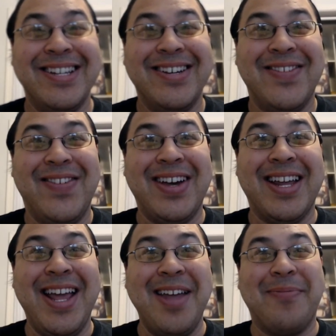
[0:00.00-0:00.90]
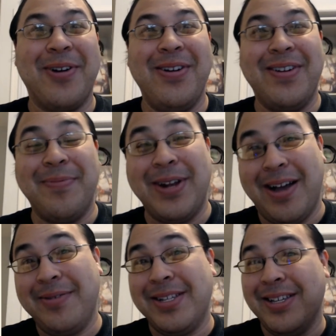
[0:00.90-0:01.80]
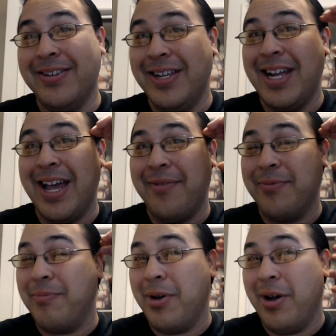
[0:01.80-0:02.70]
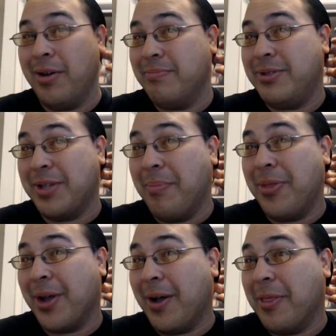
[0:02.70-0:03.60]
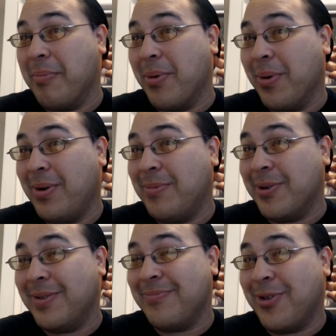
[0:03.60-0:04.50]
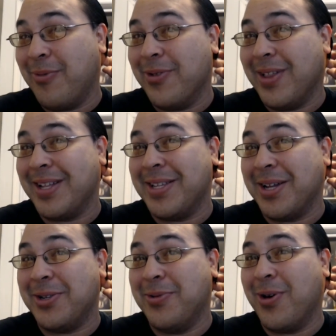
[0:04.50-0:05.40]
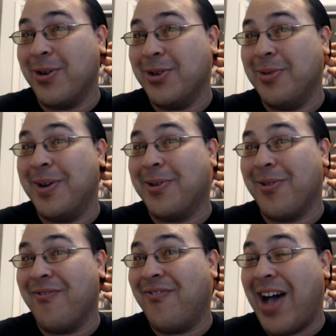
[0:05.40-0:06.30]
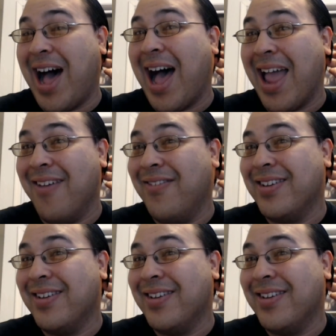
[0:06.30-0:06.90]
Fucking A, bro. I mean, obviously you need to have something on the board, but hopefully that's not too hard to do by turn 5.